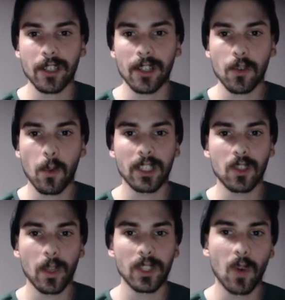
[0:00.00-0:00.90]
to the
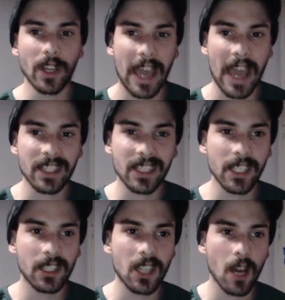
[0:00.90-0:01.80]
2021
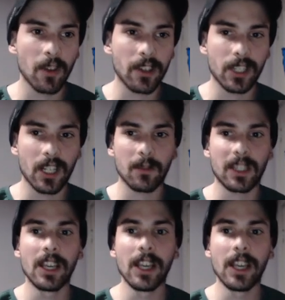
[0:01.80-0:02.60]
NCAA tournament